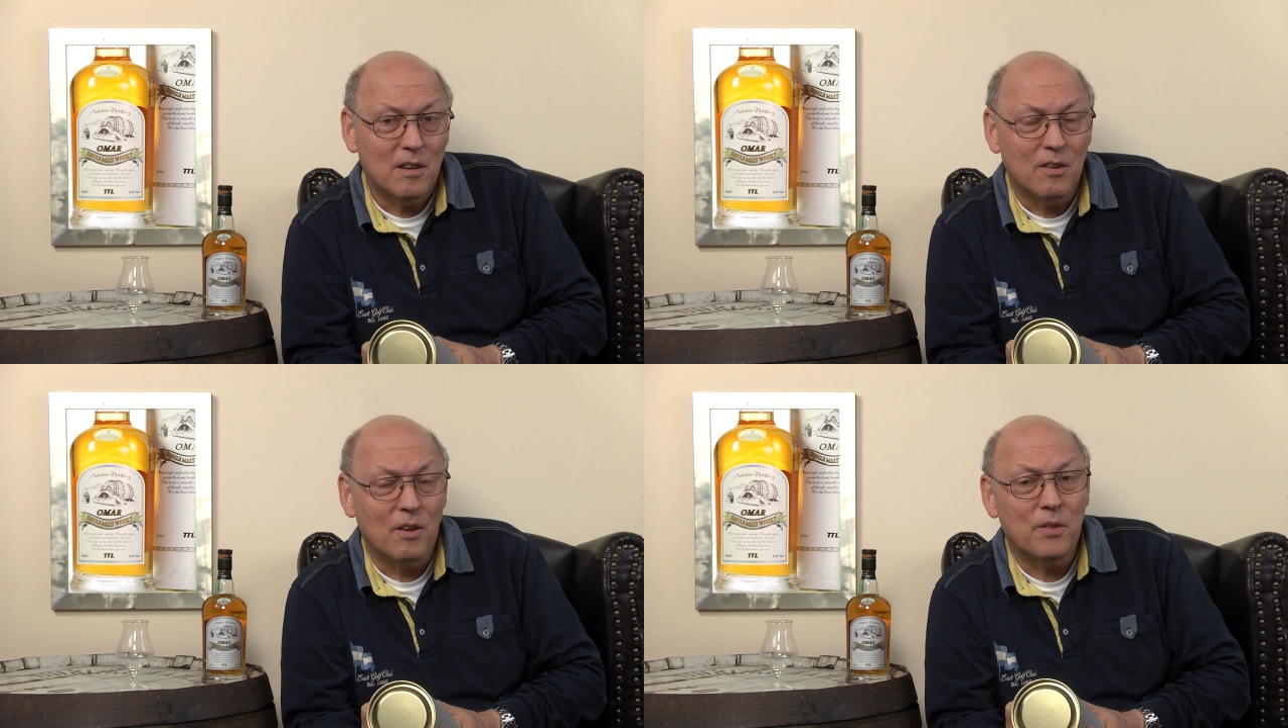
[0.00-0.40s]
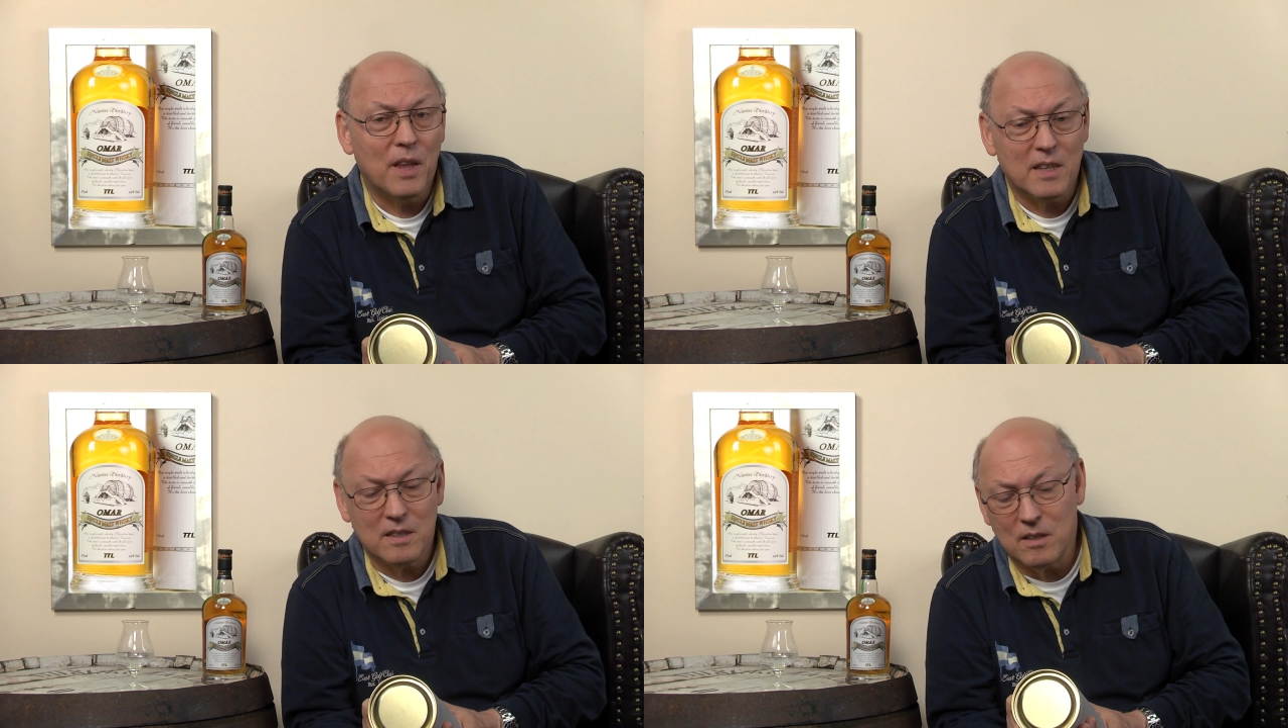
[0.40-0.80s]
not
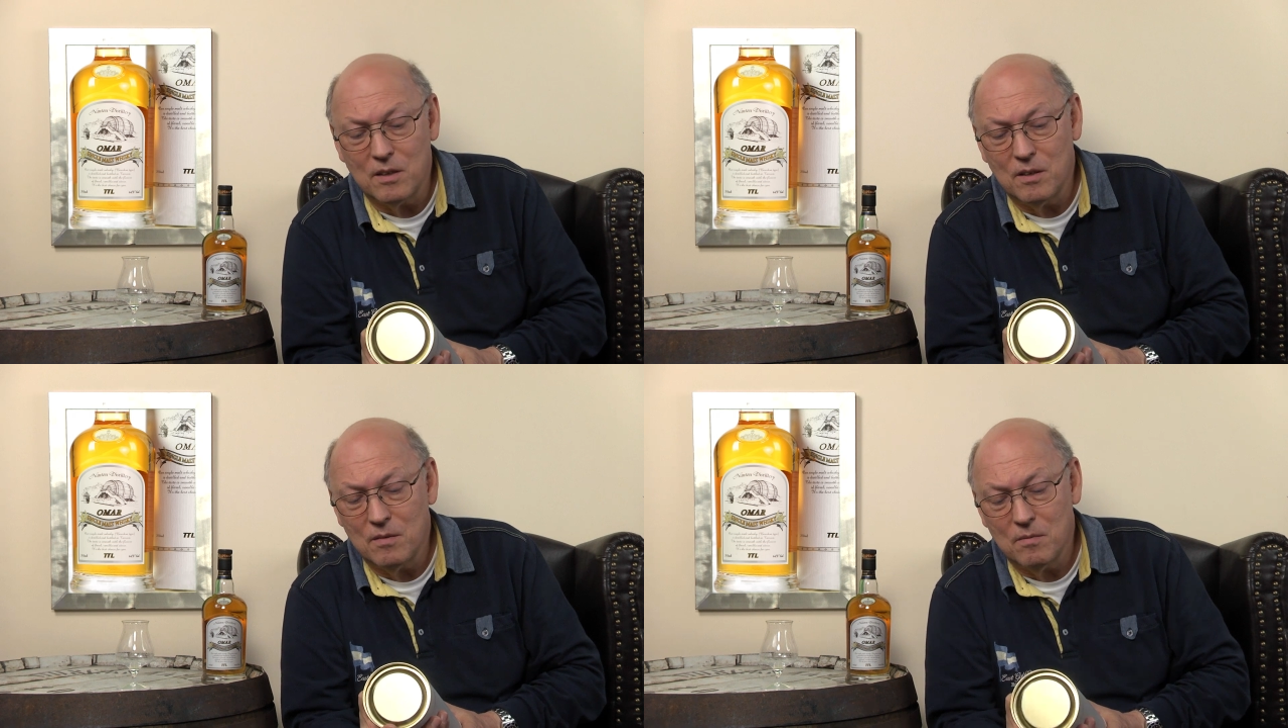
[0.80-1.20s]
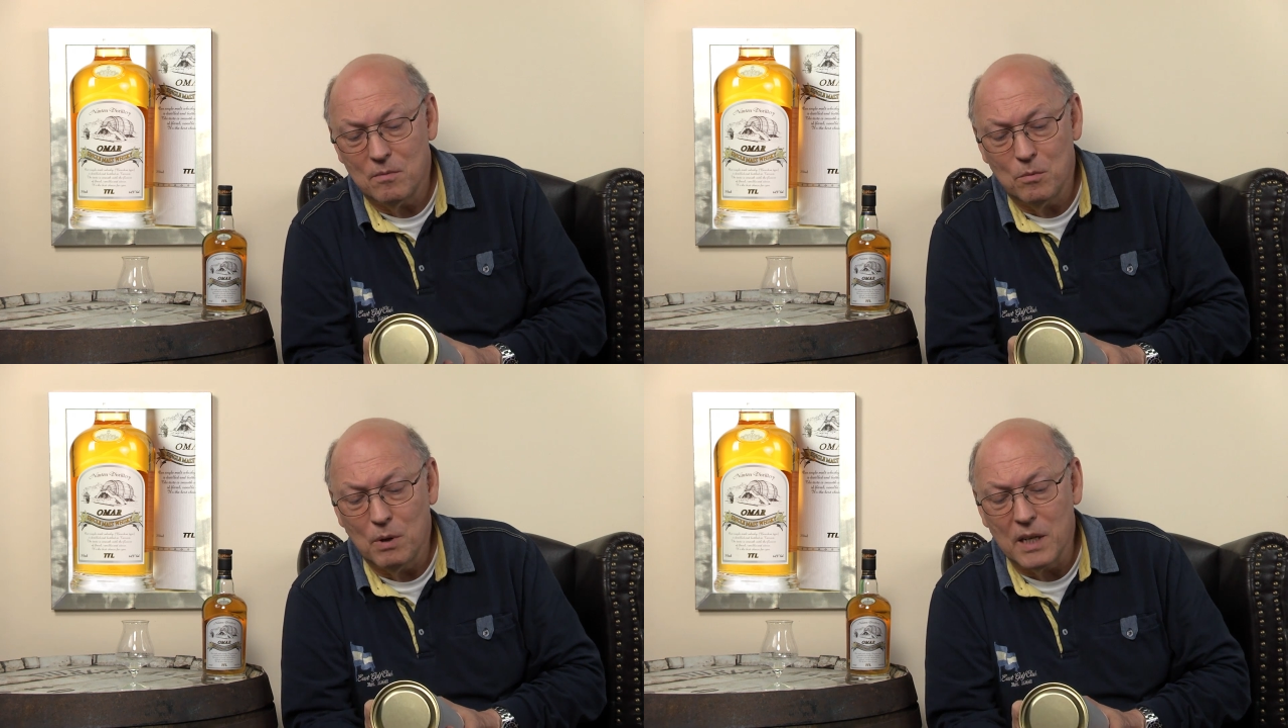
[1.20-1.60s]
that
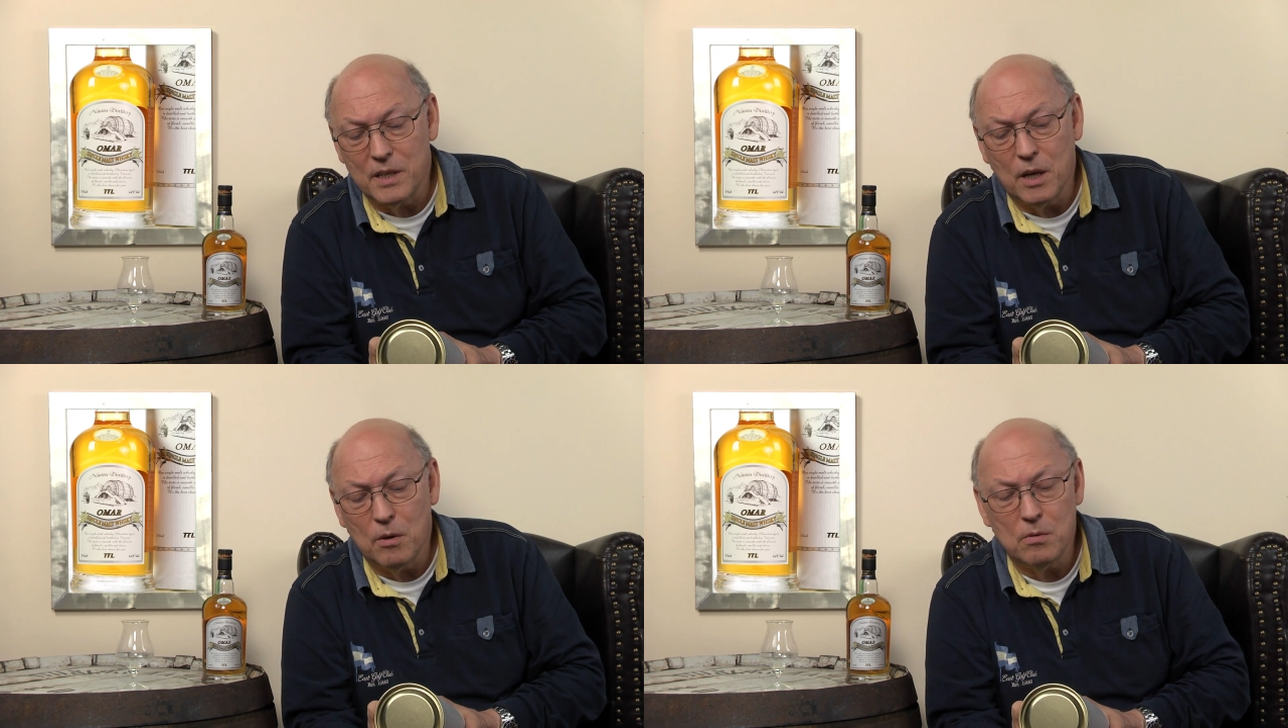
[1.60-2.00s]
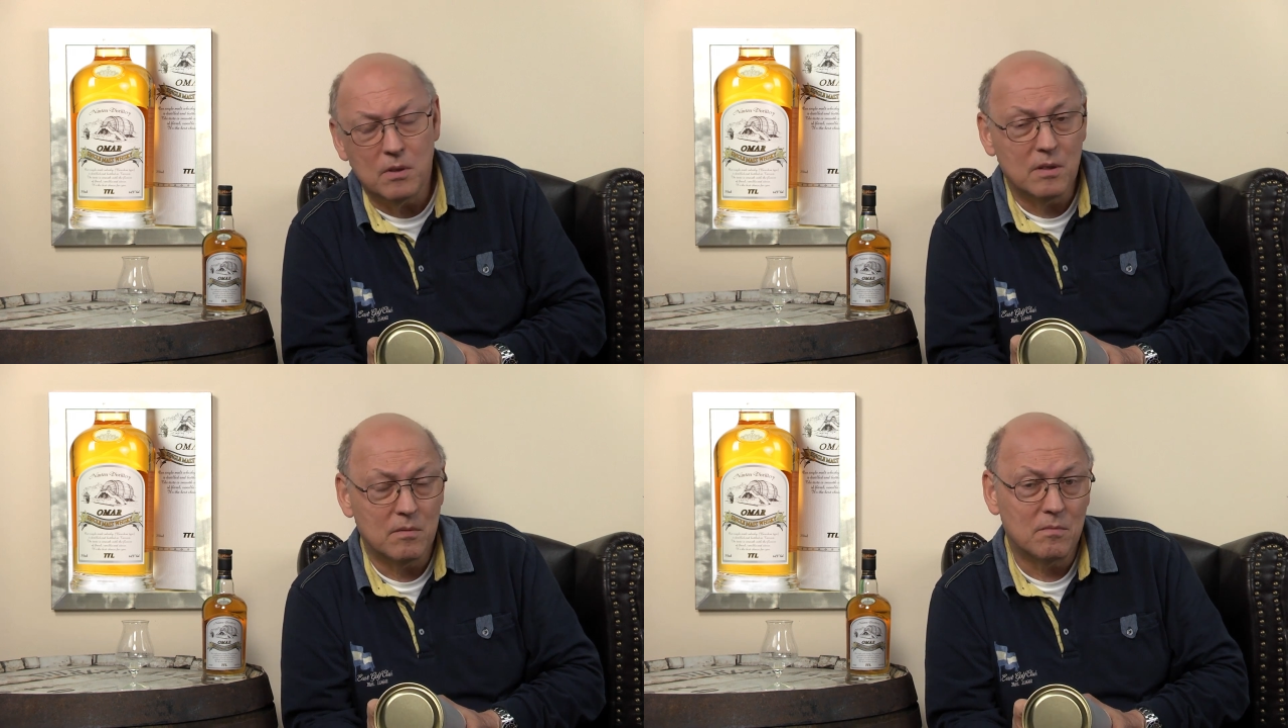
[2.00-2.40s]

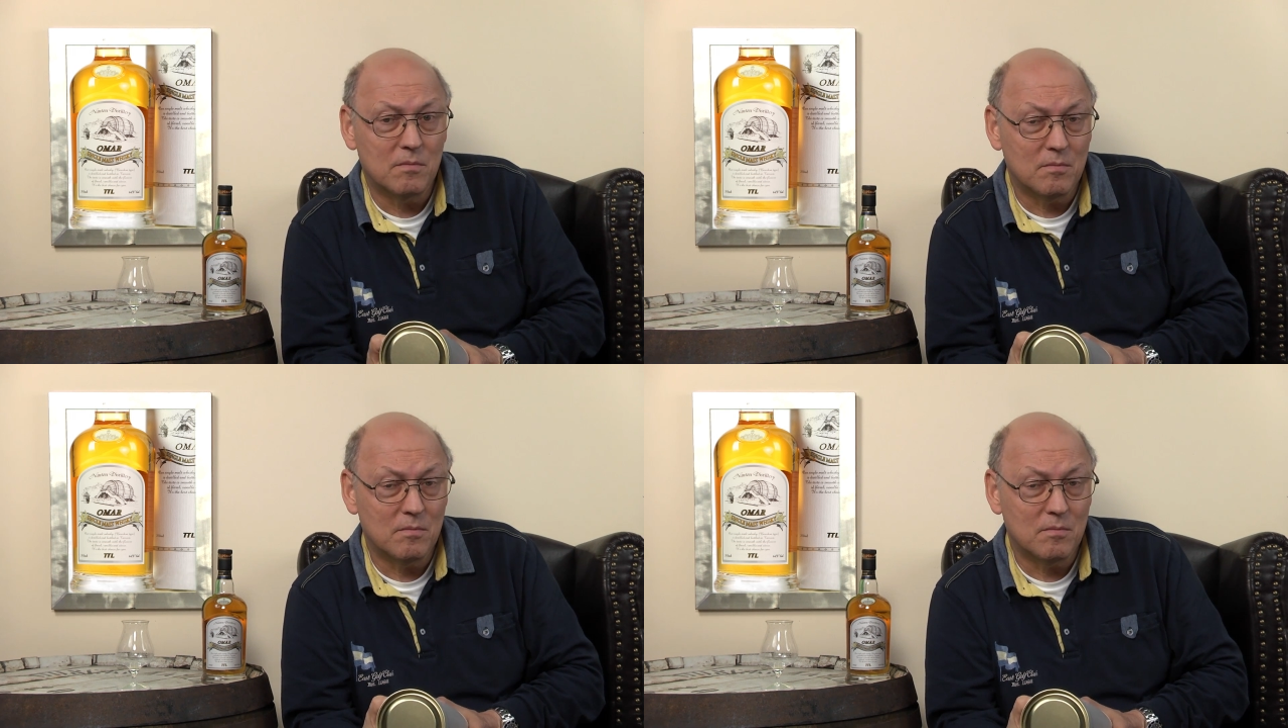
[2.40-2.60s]
well-known